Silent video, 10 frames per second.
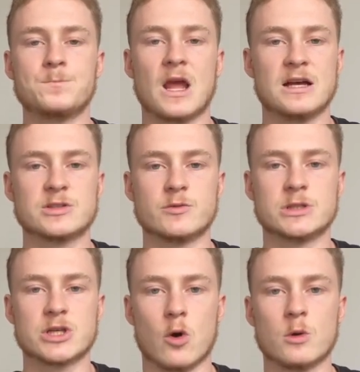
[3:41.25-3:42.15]
as a
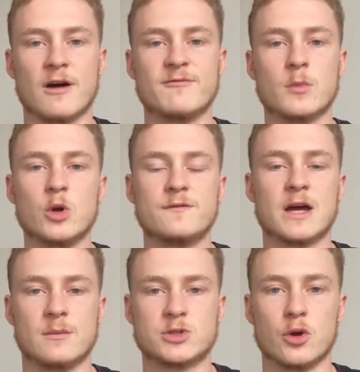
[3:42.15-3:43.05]
result, I've moved
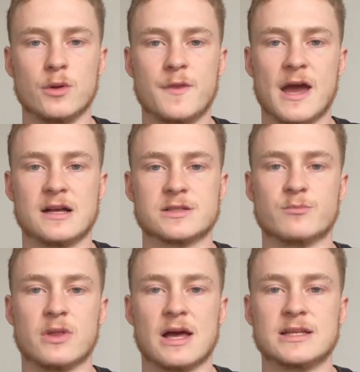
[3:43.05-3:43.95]
up 2,000
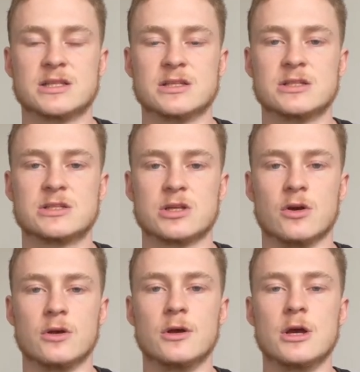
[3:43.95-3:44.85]
places,
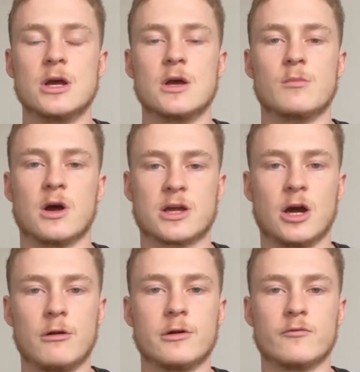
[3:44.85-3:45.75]
so my
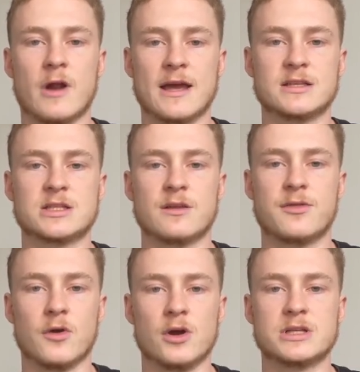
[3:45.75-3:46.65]
current rank's
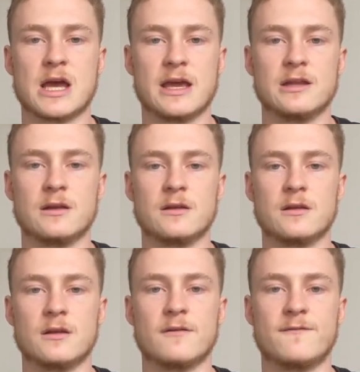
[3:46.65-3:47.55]
13,
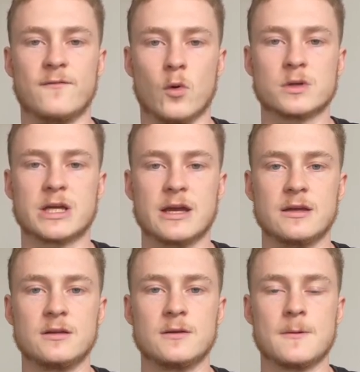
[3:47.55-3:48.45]

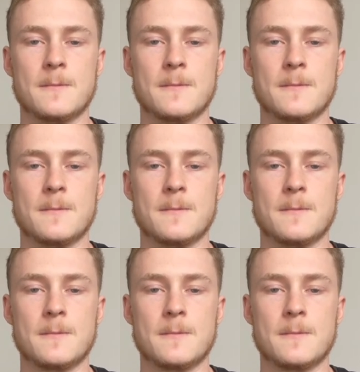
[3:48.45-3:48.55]
14.